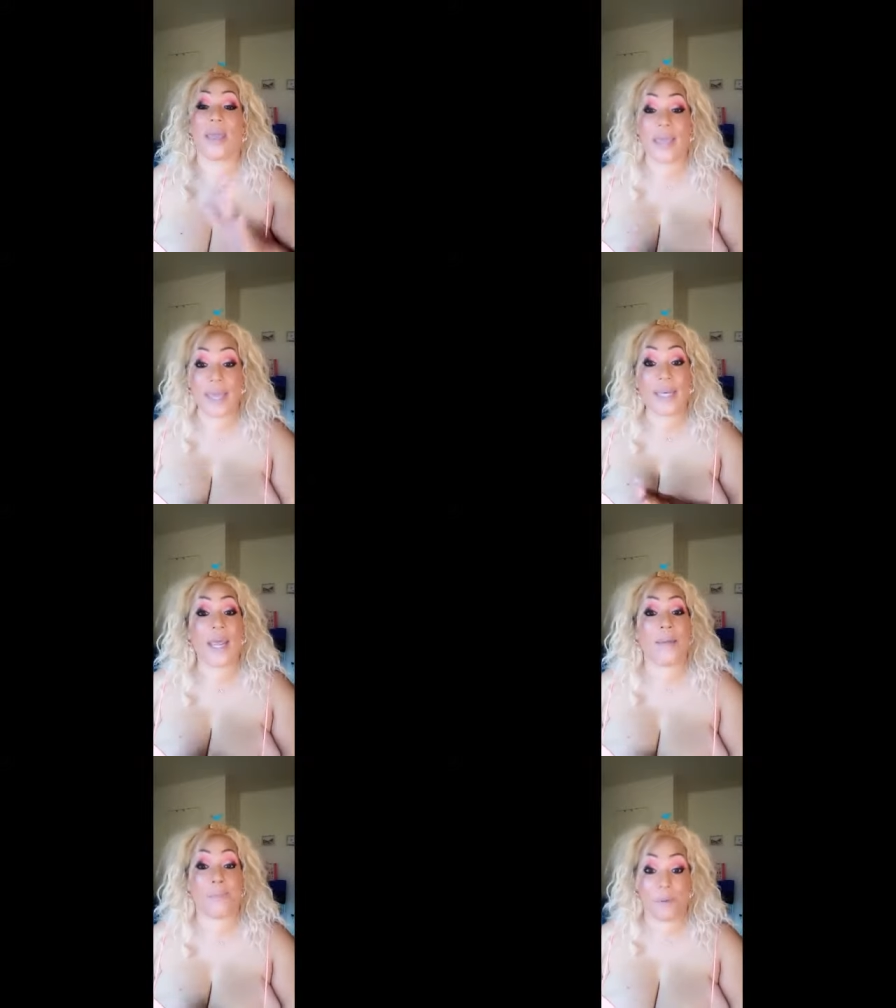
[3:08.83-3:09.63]
and
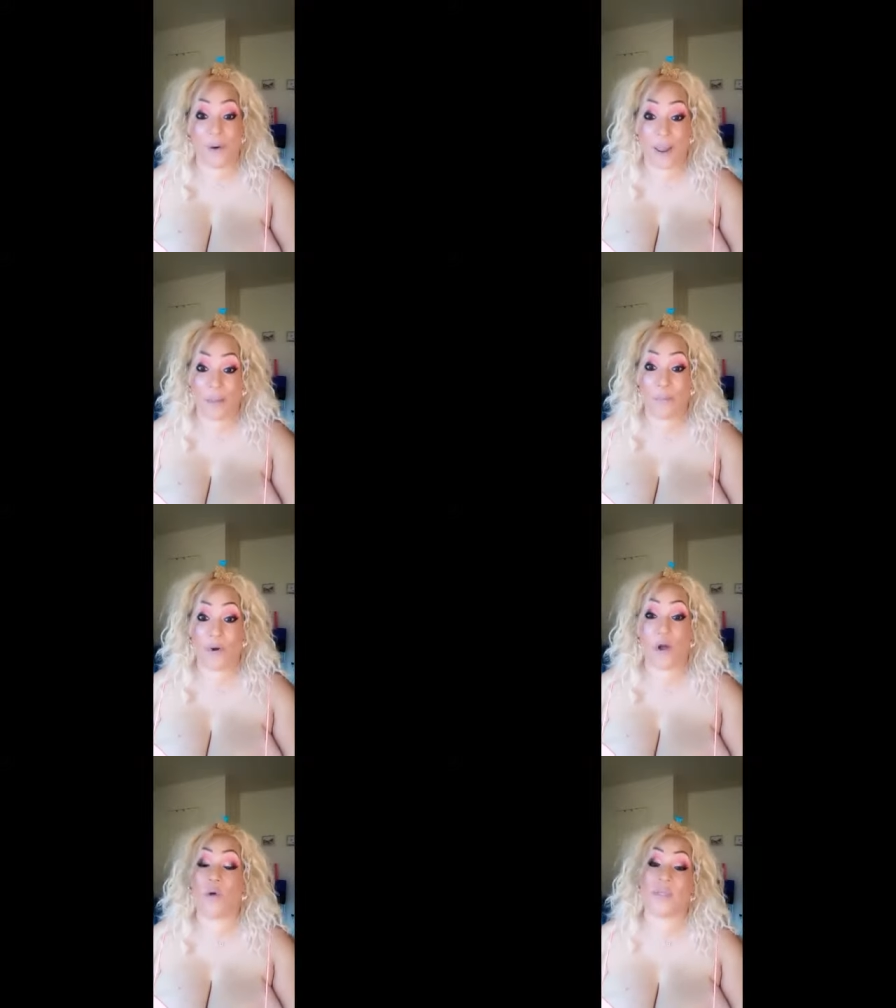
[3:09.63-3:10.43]
a
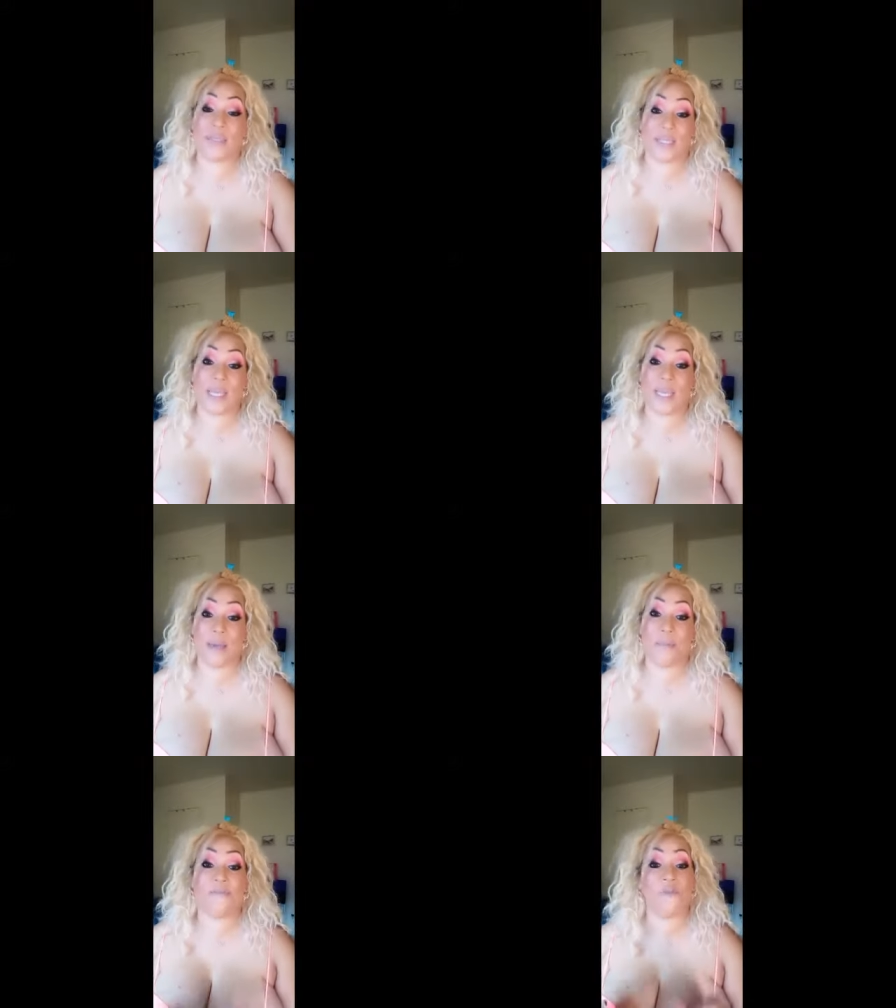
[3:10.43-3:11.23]
primer on the
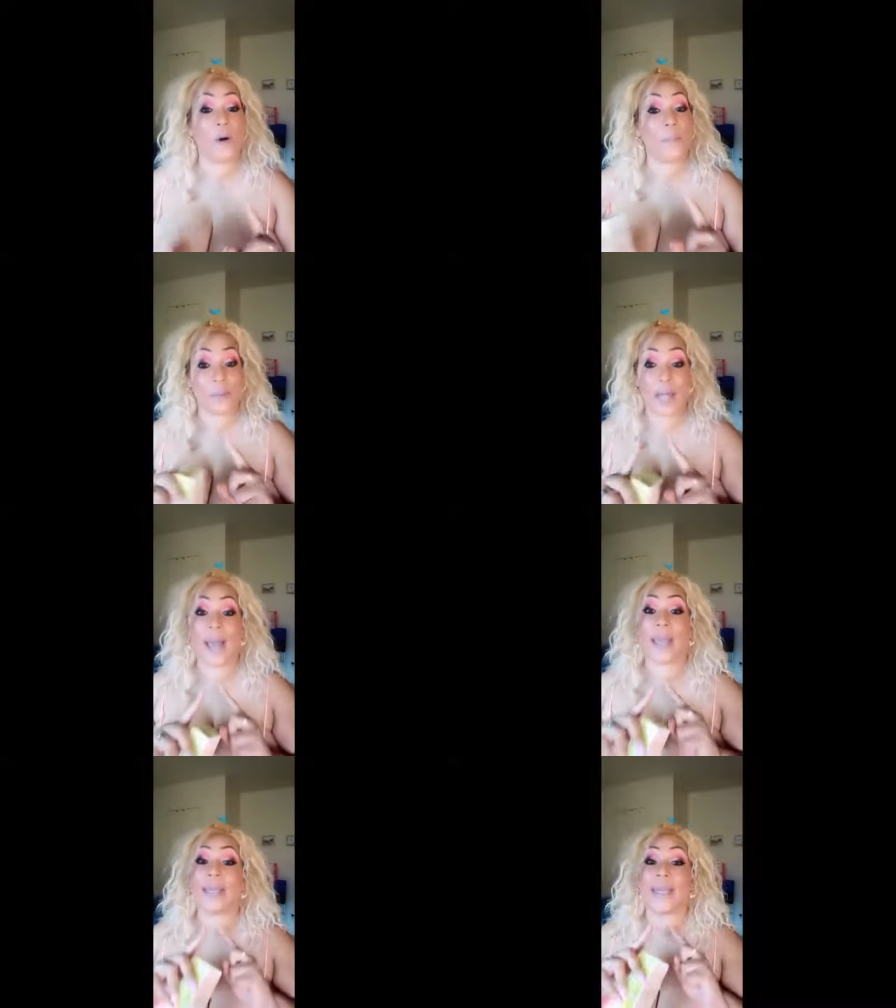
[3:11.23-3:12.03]
skin before
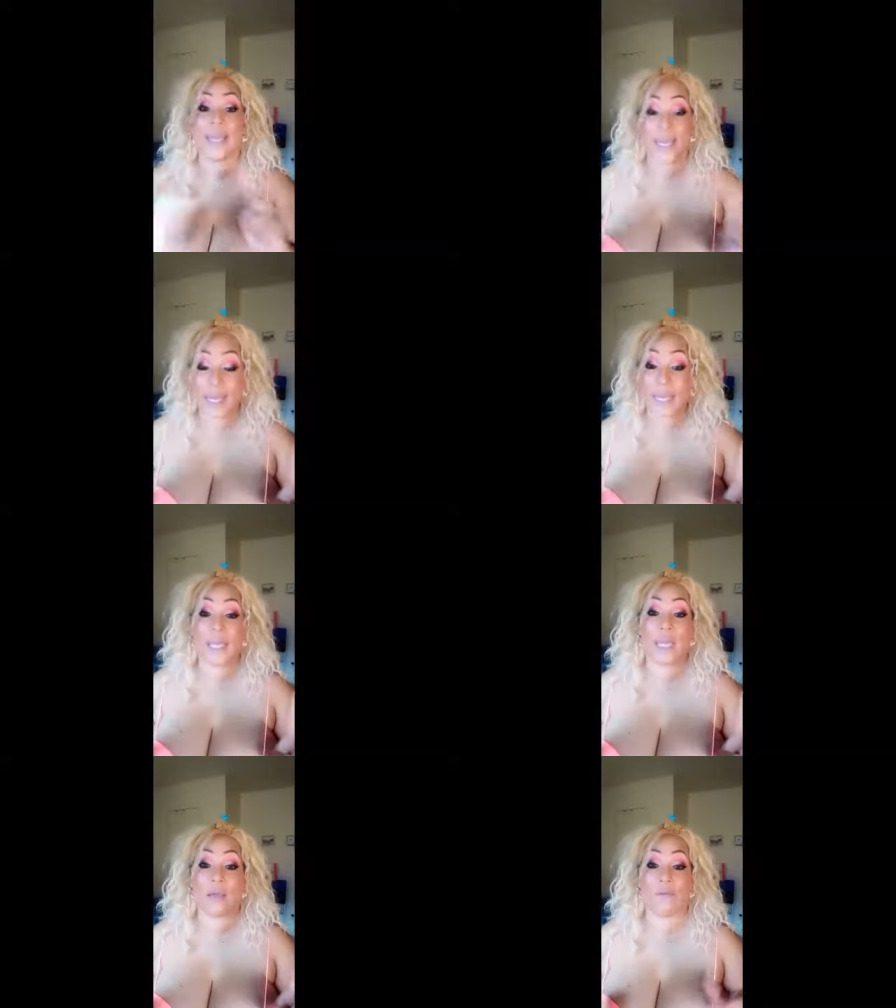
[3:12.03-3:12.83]
applying
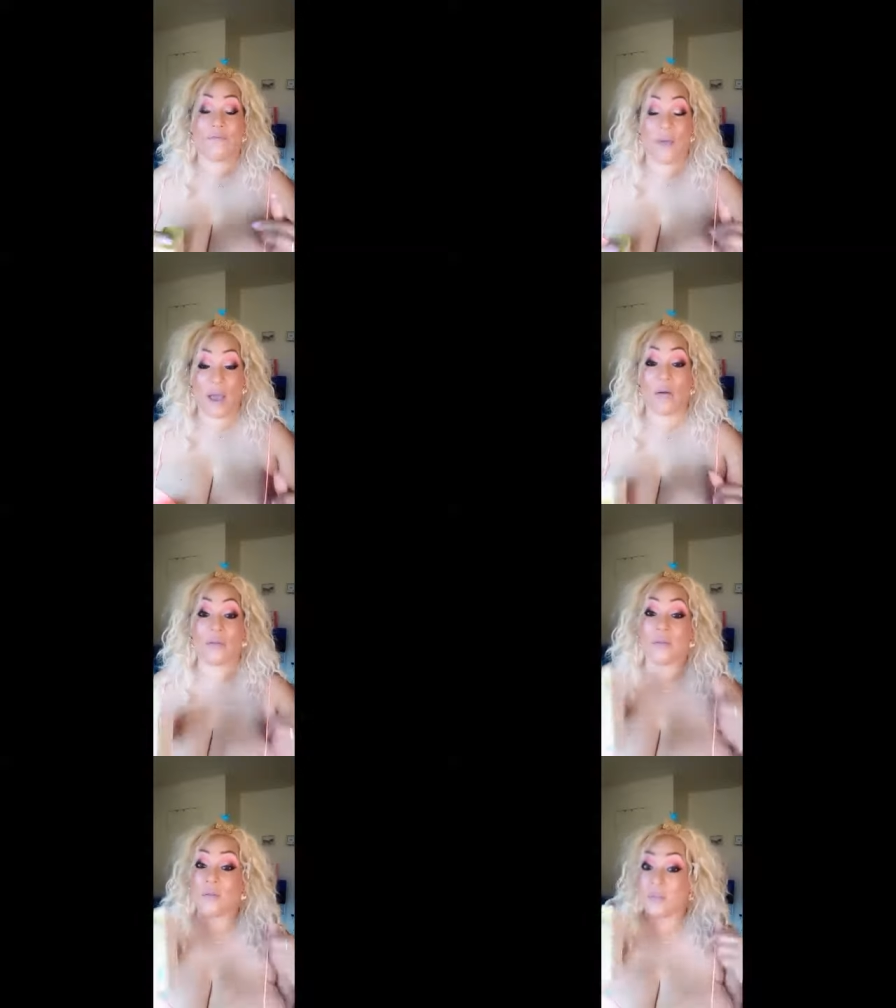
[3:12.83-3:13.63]
any
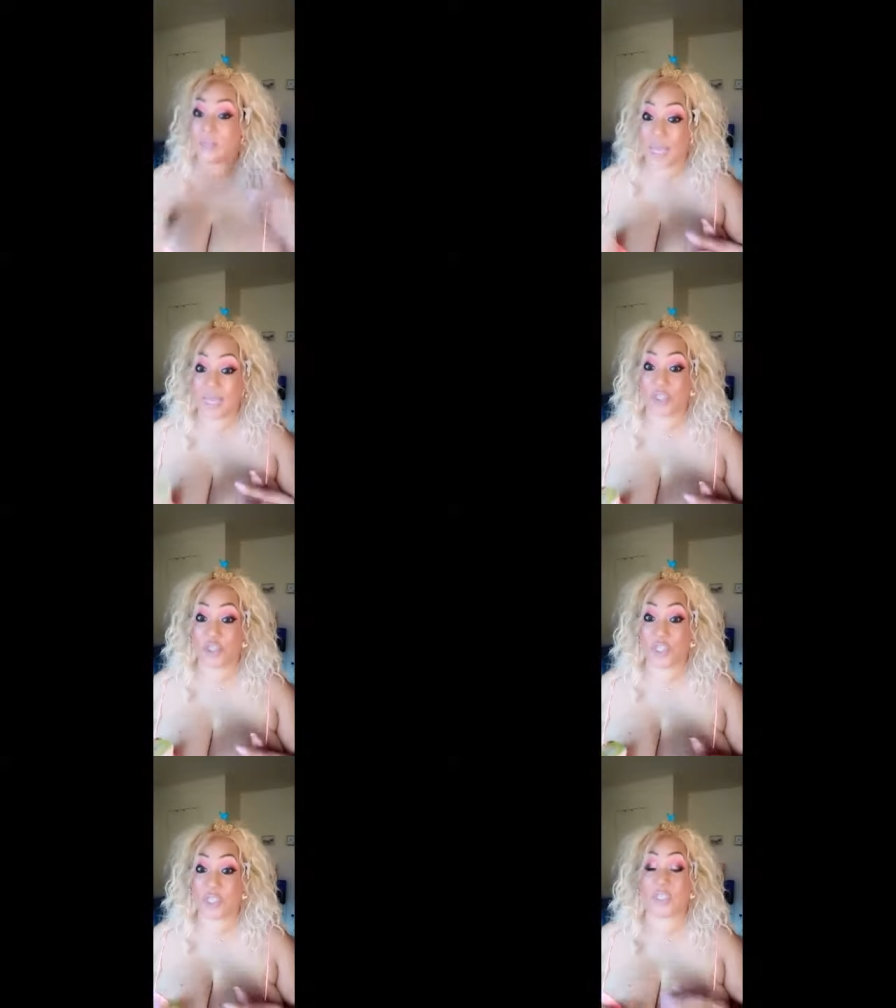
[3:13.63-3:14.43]

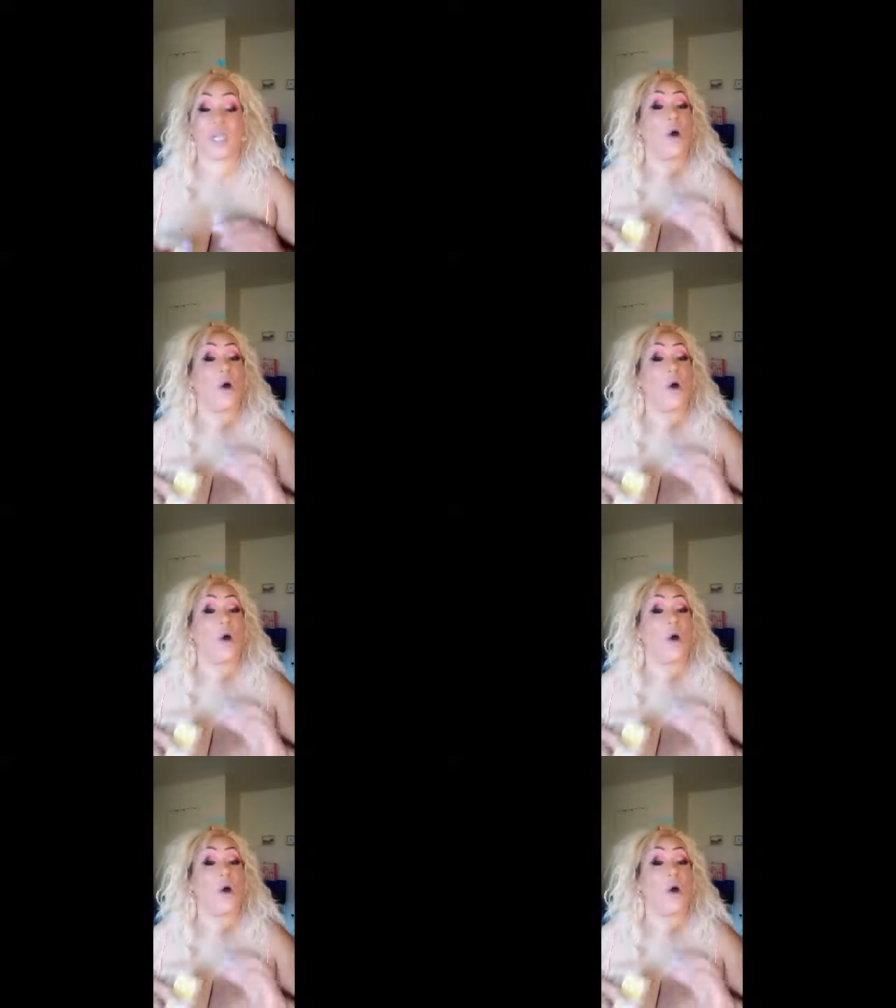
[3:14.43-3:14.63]
foundations